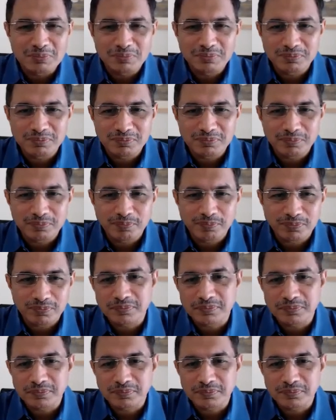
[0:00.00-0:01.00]

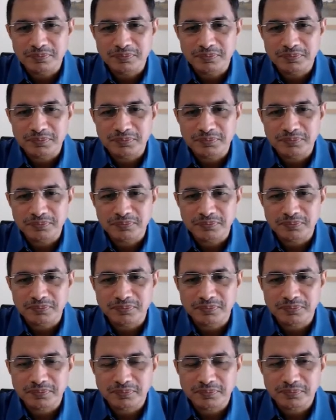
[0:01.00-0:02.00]

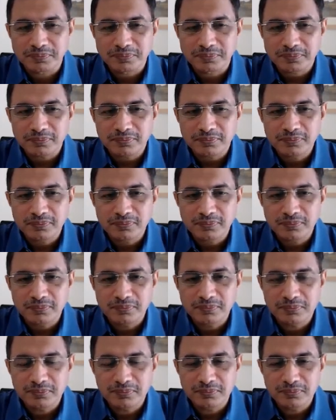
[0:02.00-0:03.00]

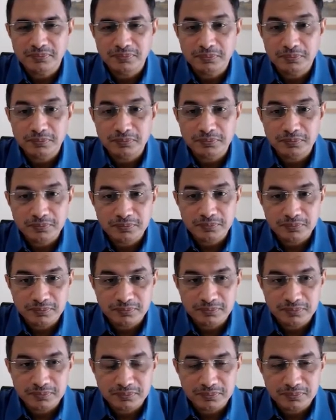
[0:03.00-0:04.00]

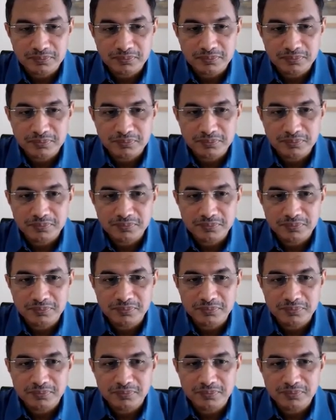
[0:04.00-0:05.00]

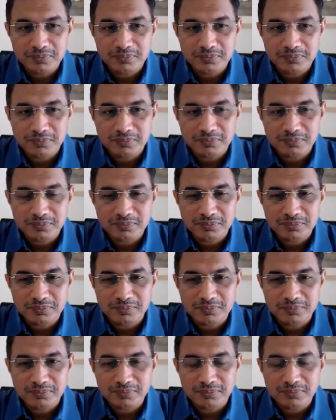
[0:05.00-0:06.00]

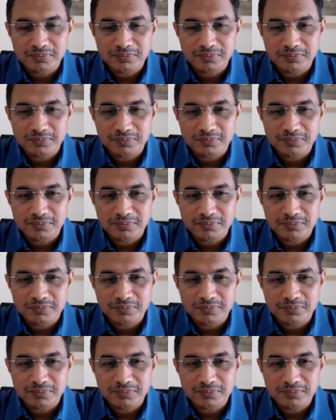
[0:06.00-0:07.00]

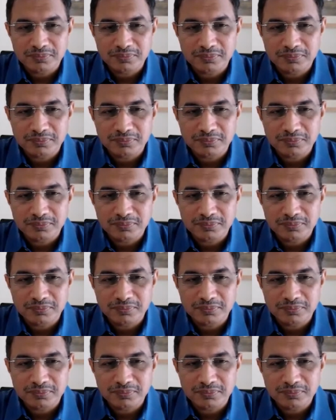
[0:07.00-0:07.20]
[no speech]